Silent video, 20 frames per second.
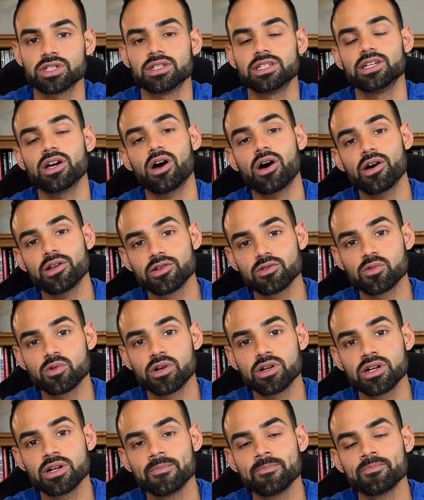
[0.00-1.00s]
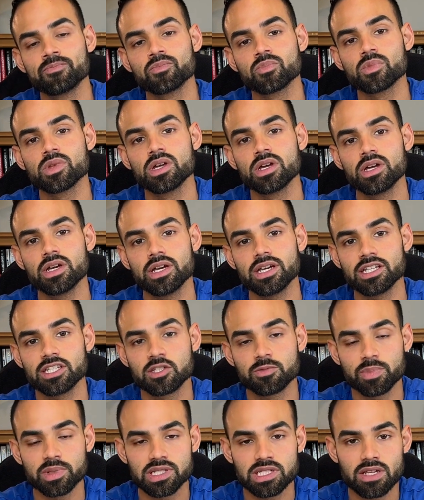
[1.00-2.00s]
The other one is
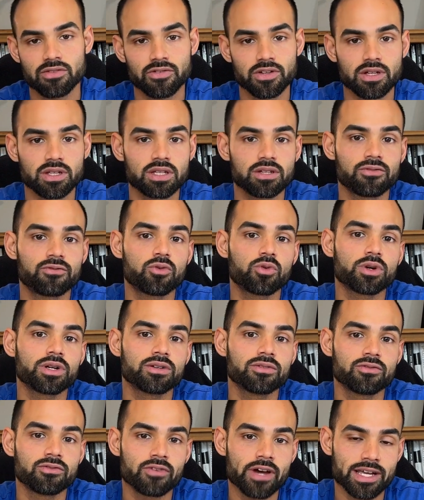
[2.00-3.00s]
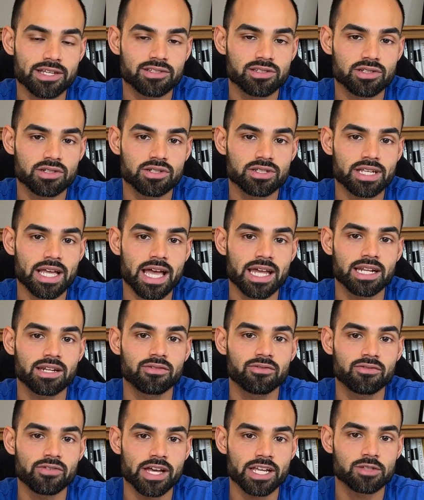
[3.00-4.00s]
specifically for investors and
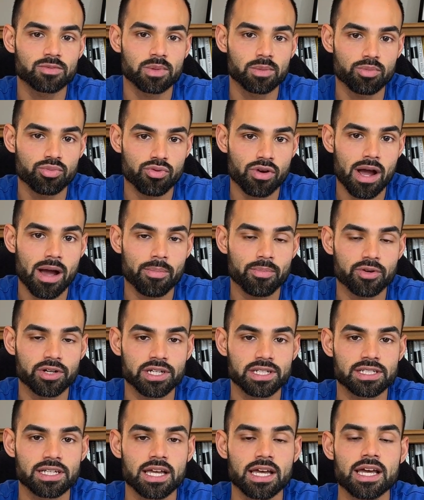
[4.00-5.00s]
investment properties,